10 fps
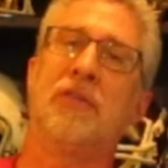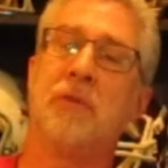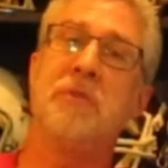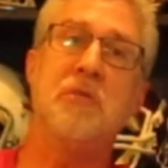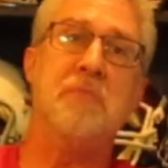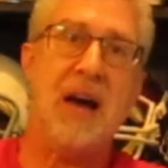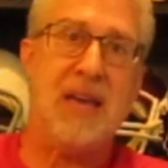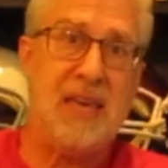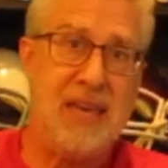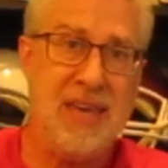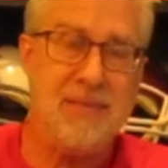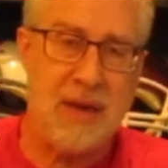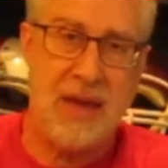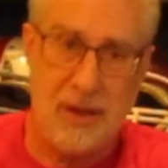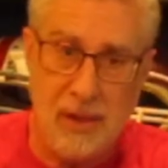from you. My
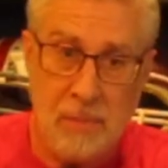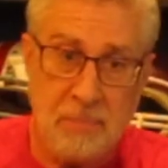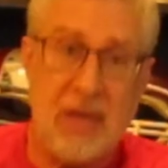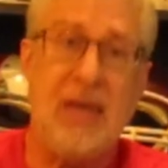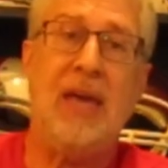email